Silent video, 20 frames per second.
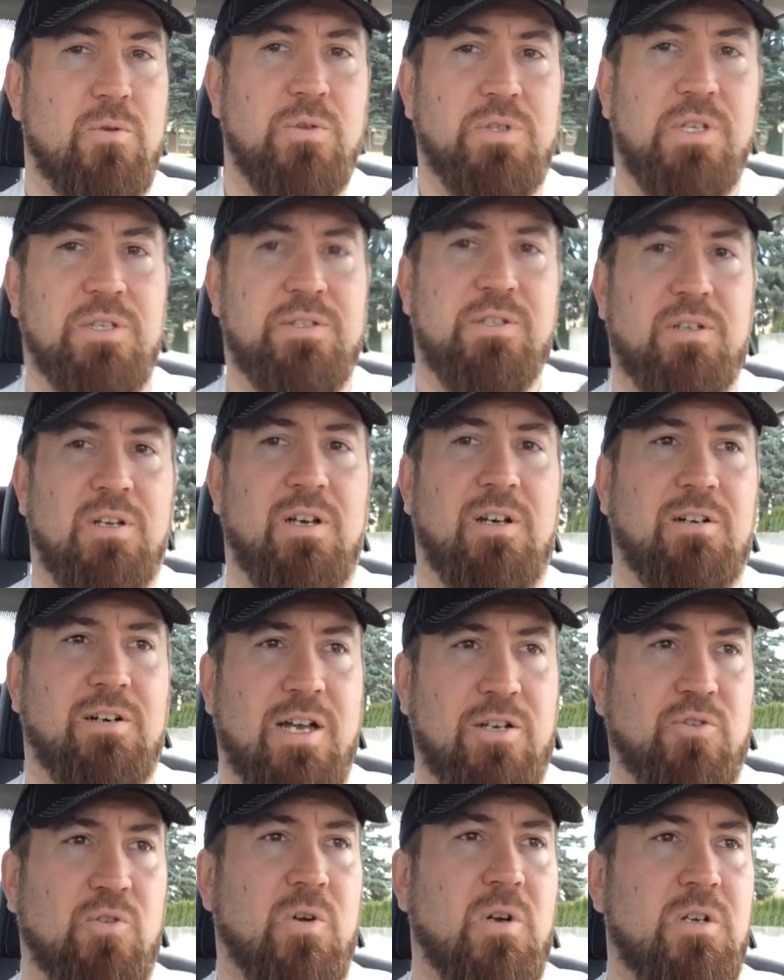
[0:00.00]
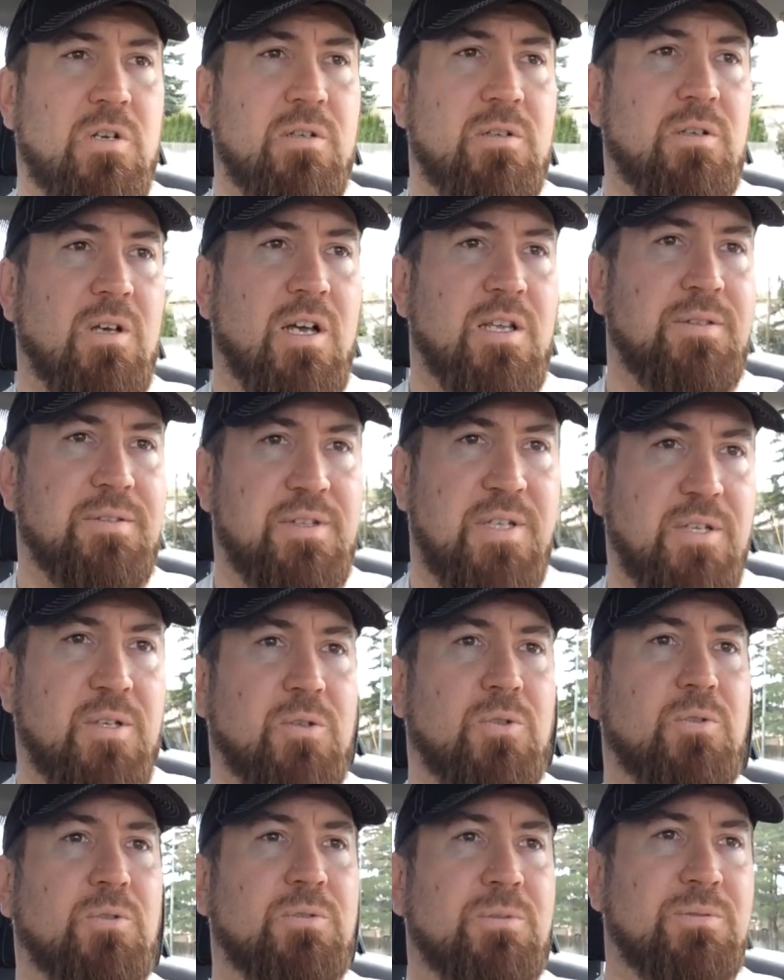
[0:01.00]
uses electric
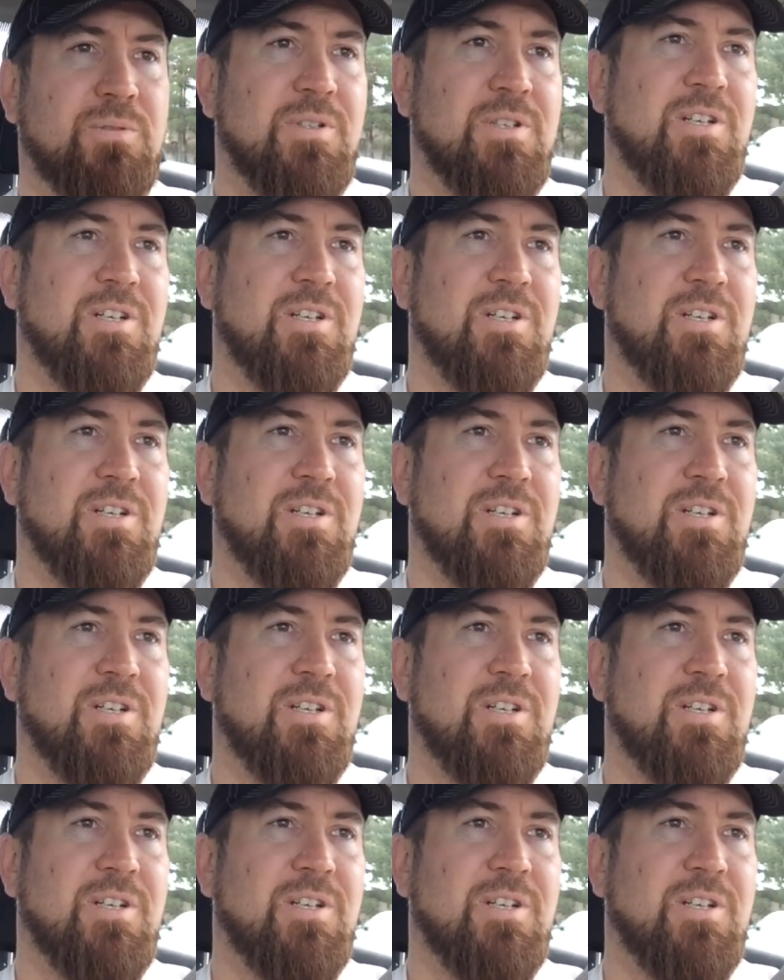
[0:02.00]
until